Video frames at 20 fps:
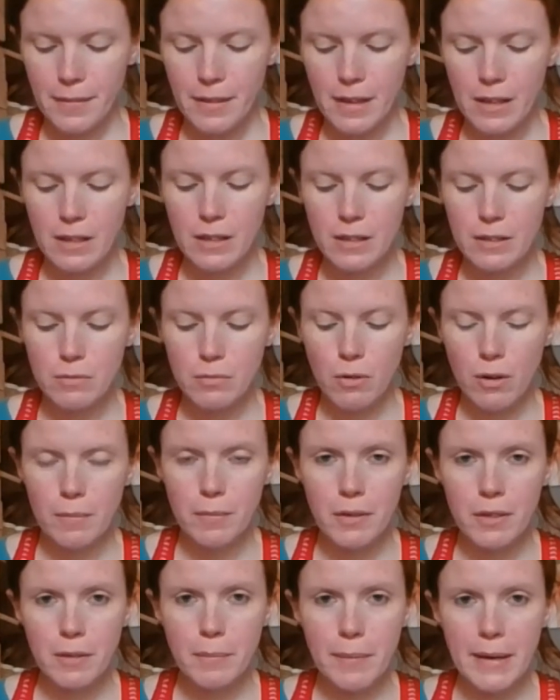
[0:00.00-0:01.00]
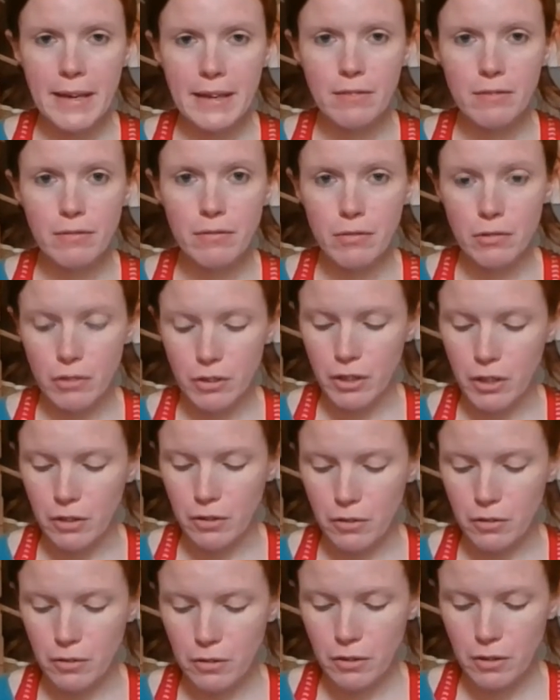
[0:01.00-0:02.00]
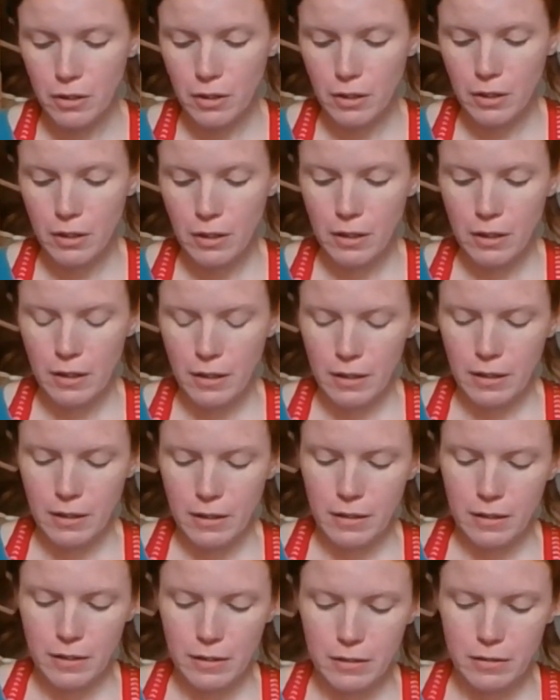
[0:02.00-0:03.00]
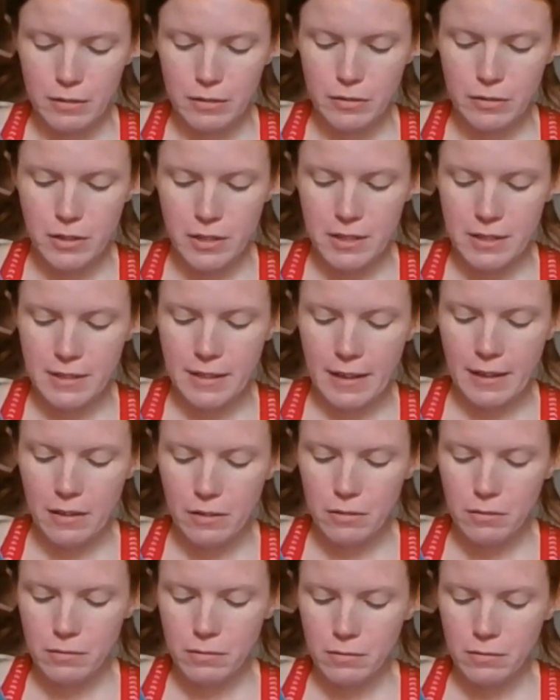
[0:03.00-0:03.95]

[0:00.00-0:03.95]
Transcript: because what I'm going to paint for you just now